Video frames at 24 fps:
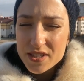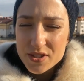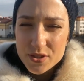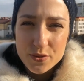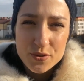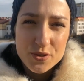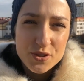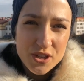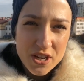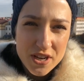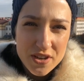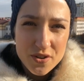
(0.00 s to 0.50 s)

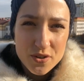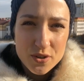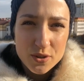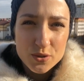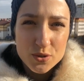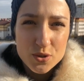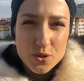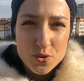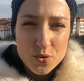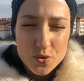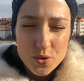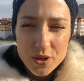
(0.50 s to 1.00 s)
so in
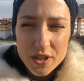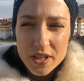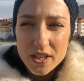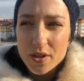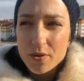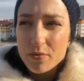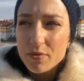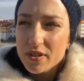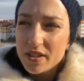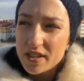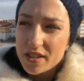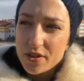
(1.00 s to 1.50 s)
general
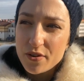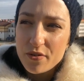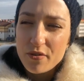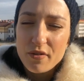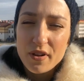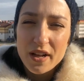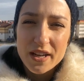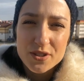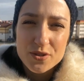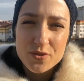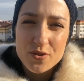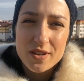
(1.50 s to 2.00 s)
Turkey, we're gonna
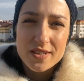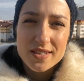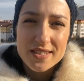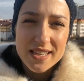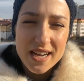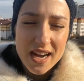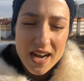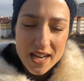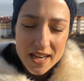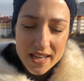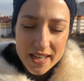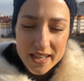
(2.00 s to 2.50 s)
fly to
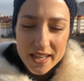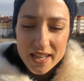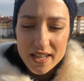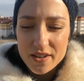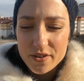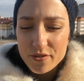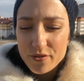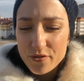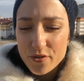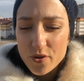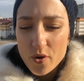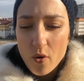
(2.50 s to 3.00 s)

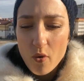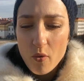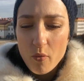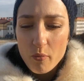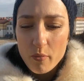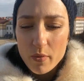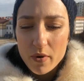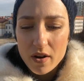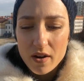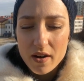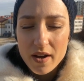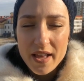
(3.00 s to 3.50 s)
Antalya
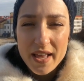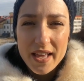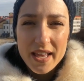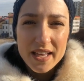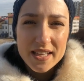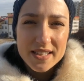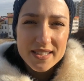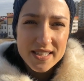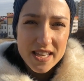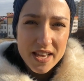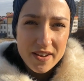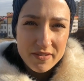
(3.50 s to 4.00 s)
from
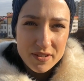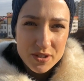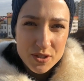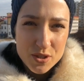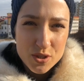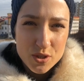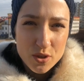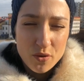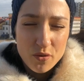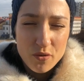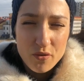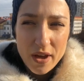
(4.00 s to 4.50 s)

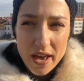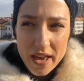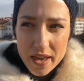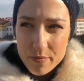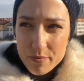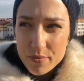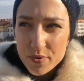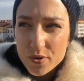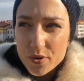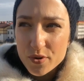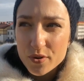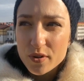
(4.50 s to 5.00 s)
7th of
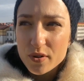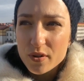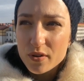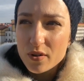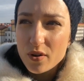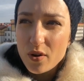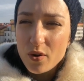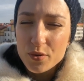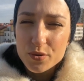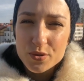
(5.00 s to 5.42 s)
April.